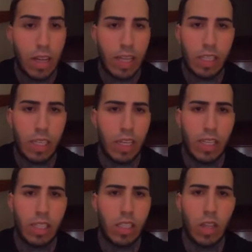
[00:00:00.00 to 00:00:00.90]

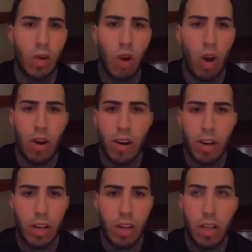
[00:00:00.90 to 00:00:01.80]
It's so hard
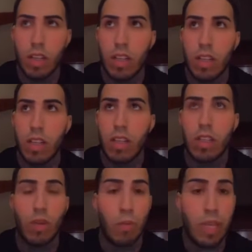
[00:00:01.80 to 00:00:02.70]

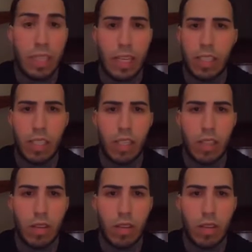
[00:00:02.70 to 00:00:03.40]
to beat that shit.